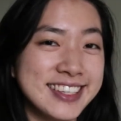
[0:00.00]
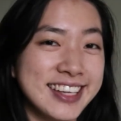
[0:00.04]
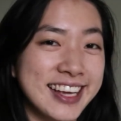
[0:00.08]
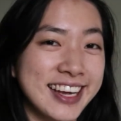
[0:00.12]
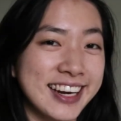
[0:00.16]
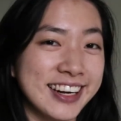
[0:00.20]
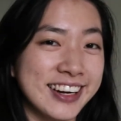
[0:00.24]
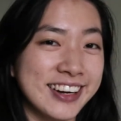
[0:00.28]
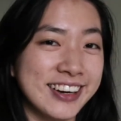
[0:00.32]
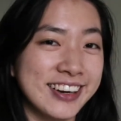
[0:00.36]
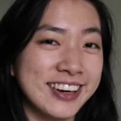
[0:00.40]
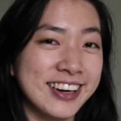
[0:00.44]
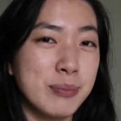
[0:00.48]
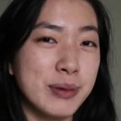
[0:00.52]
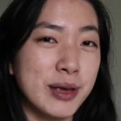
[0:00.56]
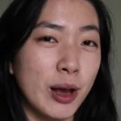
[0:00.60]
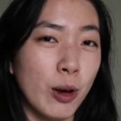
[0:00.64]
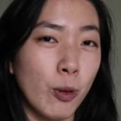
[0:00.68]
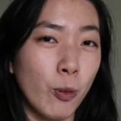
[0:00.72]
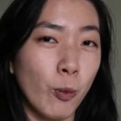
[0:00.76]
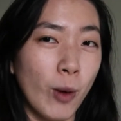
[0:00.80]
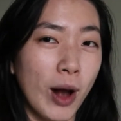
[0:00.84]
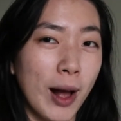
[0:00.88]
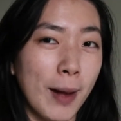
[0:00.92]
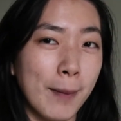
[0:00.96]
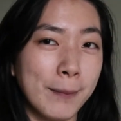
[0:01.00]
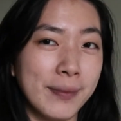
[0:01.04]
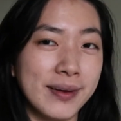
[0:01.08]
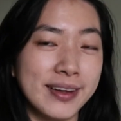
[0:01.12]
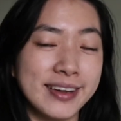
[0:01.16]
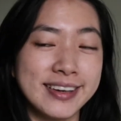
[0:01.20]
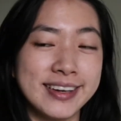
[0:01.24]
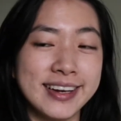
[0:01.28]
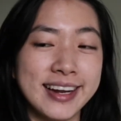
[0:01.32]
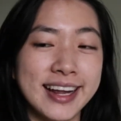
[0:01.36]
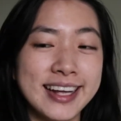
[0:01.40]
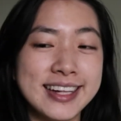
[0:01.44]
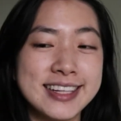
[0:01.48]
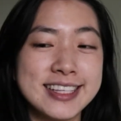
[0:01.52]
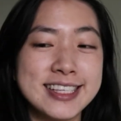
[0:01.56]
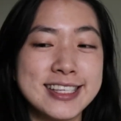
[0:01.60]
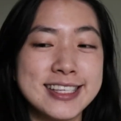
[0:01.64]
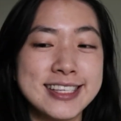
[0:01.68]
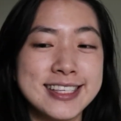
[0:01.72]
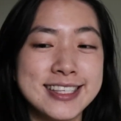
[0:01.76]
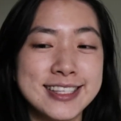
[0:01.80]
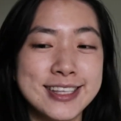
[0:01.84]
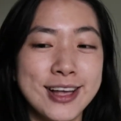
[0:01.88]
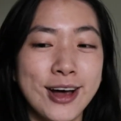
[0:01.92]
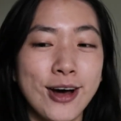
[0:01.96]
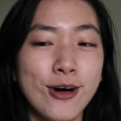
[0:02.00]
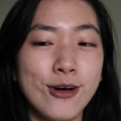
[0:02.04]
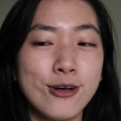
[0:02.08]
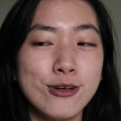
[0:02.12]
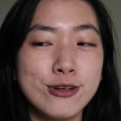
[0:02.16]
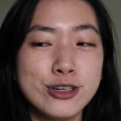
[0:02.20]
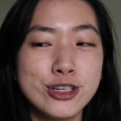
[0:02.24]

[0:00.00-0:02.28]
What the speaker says: can be a weapon. It's so